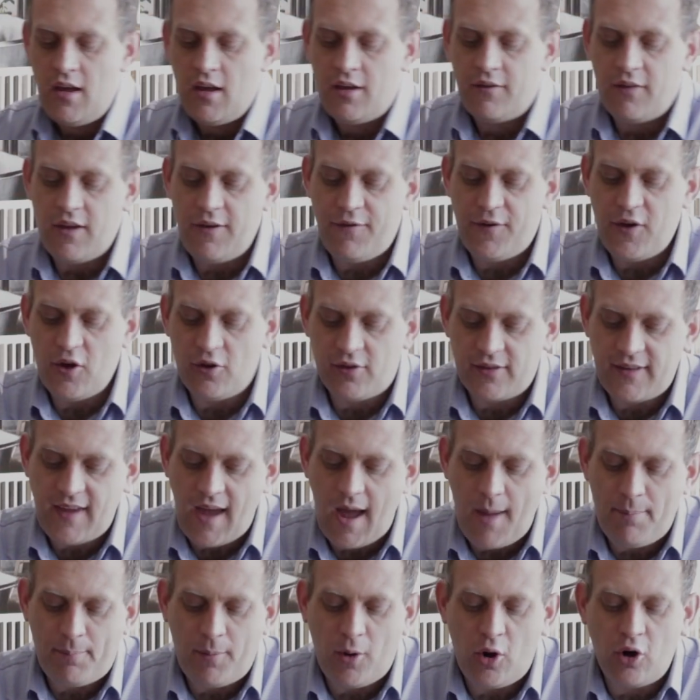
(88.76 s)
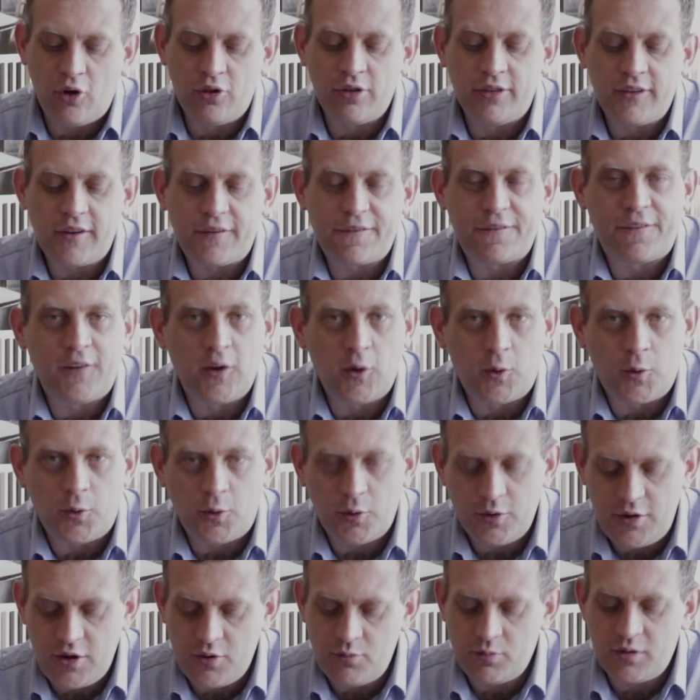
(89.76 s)
If you tap on the
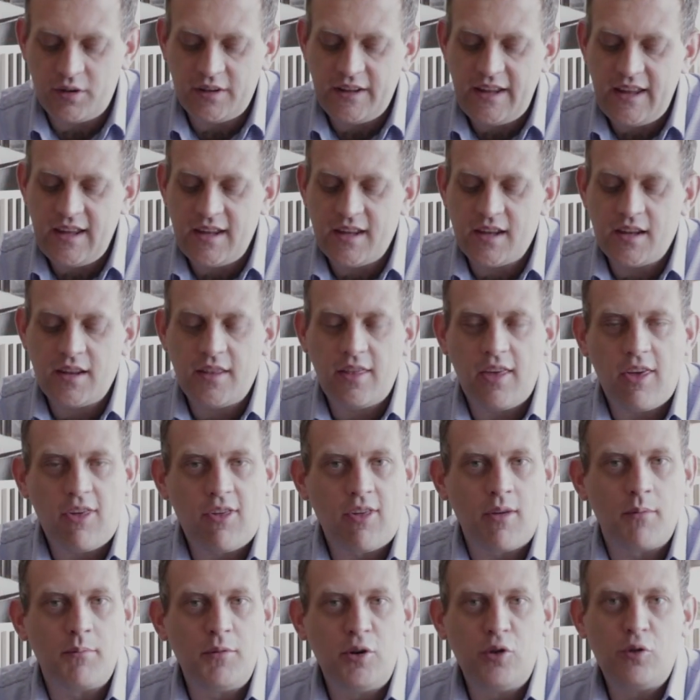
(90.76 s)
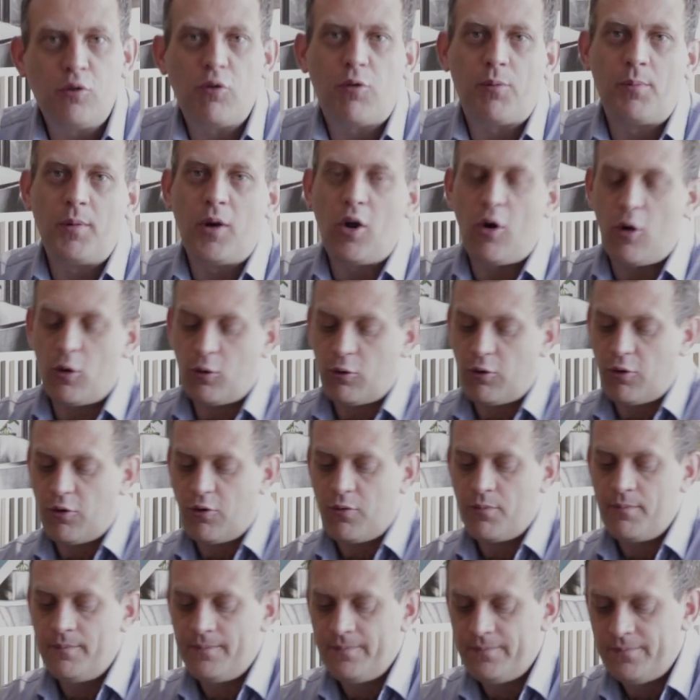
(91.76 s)
floor, you will hear there's some loose
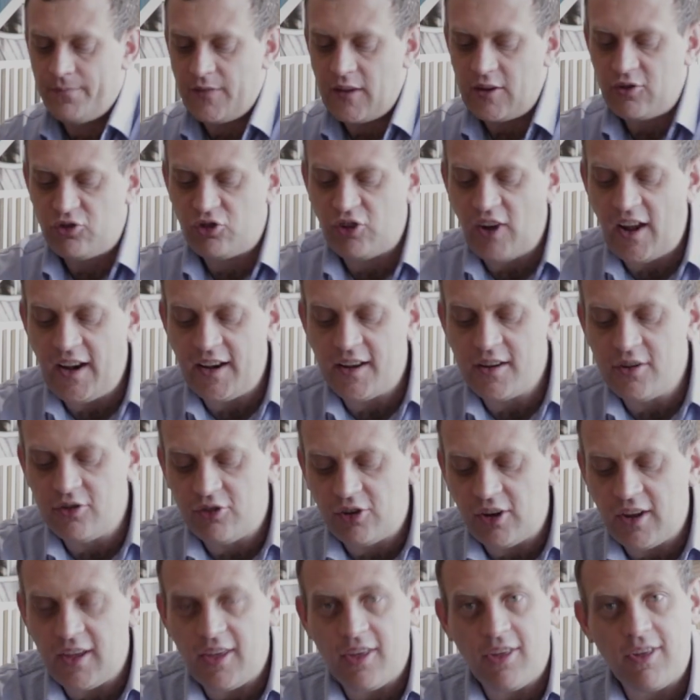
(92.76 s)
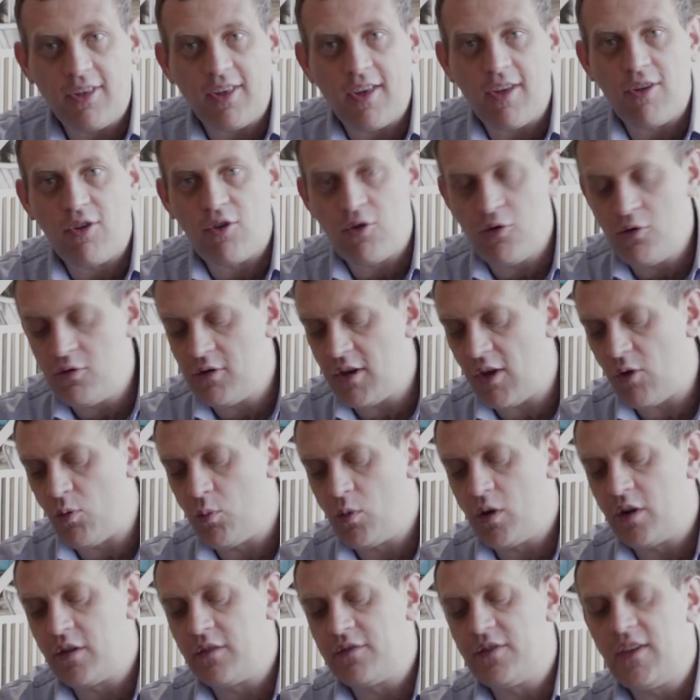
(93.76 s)
blocks. The challenge is, as soon as
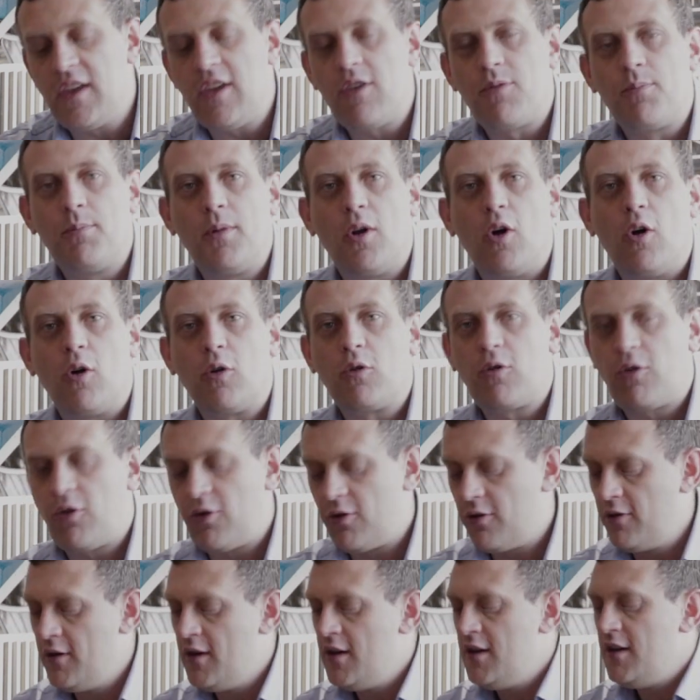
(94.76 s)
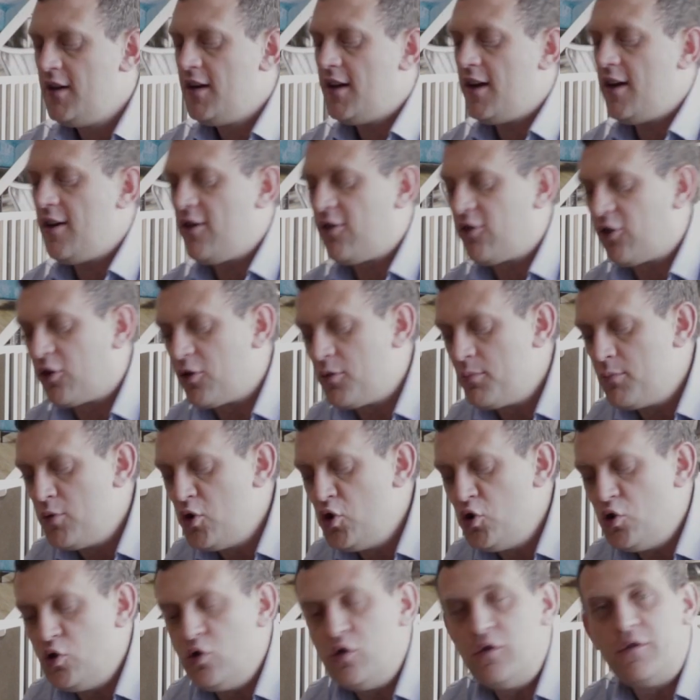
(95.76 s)
one of these blocks is
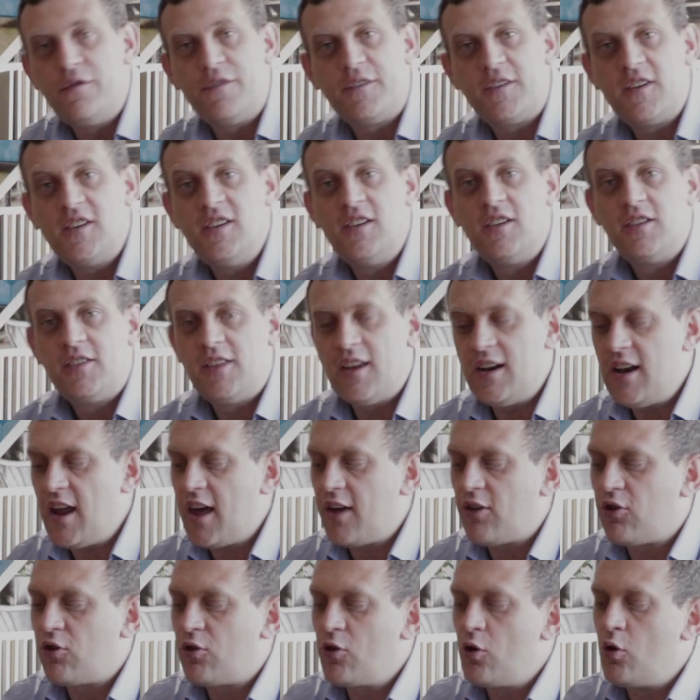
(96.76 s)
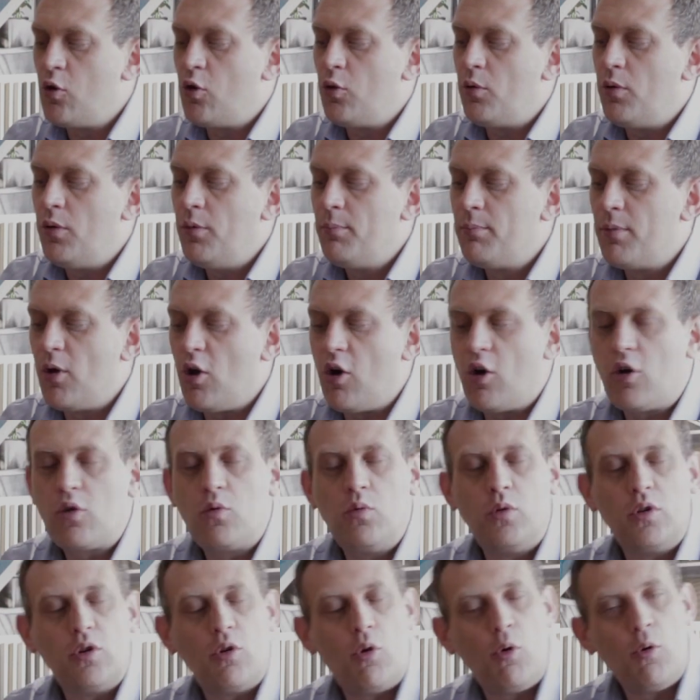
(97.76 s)
removed, the next door block
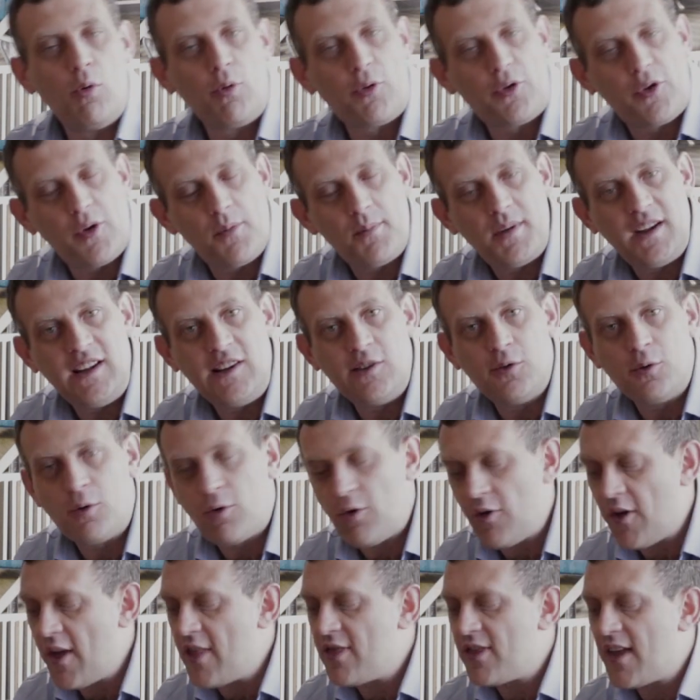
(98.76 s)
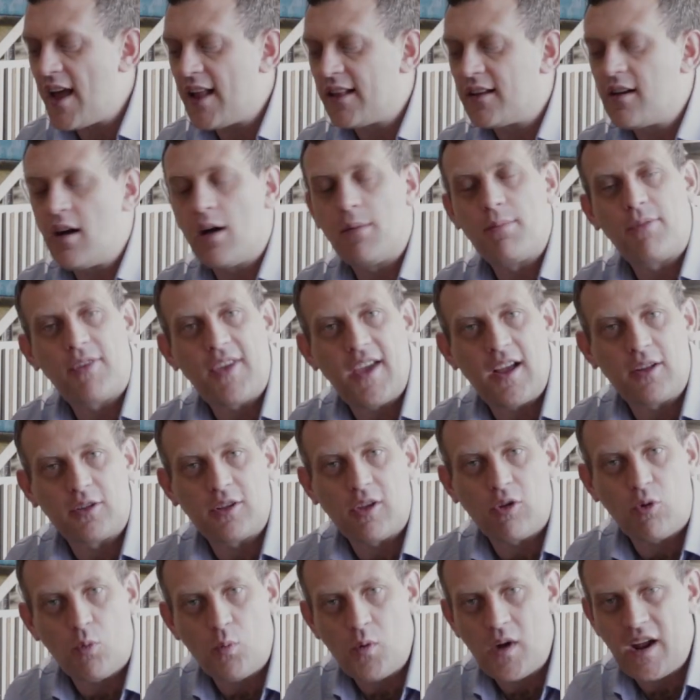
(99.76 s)
will also be loose, and that comes
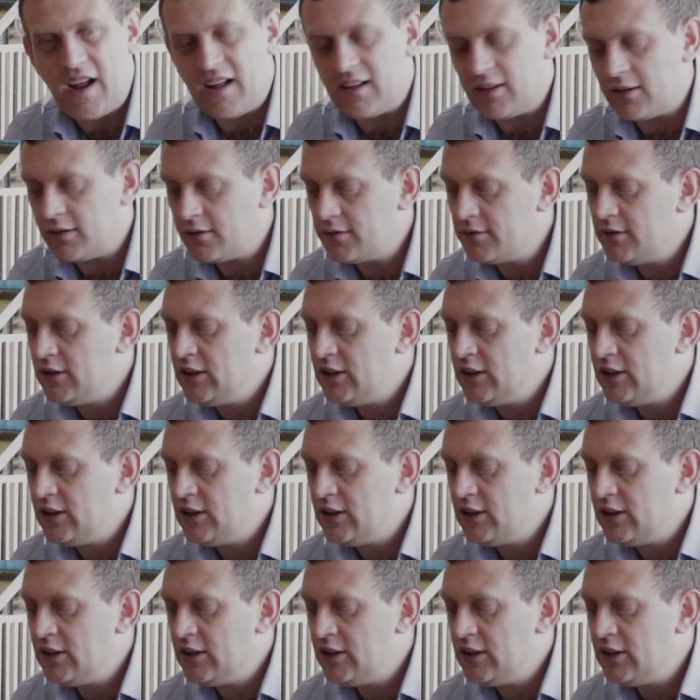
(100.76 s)
out as well.